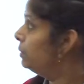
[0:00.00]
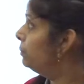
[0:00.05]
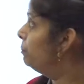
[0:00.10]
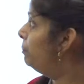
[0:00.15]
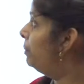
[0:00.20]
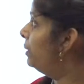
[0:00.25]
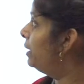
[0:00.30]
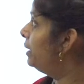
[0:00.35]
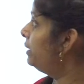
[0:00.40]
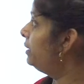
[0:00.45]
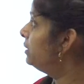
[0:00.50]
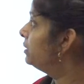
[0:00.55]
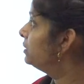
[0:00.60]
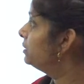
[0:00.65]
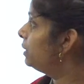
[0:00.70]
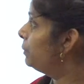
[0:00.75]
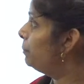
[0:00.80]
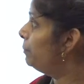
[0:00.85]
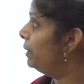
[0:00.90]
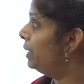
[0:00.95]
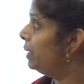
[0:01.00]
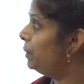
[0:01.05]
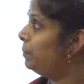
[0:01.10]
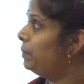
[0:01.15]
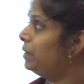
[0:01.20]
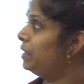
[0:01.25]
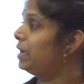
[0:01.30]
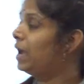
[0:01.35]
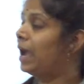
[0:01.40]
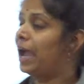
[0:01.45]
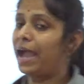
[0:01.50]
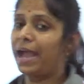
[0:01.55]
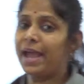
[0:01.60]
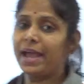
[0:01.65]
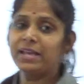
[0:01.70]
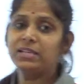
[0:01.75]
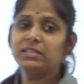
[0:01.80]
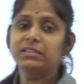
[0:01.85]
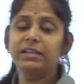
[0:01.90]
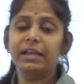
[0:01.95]
but the baby
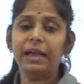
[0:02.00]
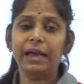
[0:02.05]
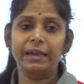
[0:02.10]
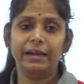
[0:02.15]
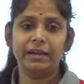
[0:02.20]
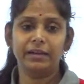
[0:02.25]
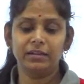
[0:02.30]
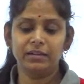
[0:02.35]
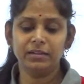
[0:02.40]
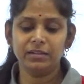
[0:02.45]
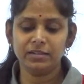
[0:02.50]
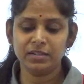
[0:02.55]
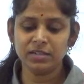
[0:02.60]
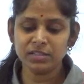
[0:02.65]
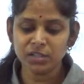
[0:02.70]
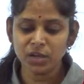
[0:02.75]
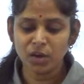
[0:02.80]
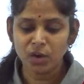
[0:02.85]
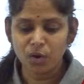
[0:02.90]
has characters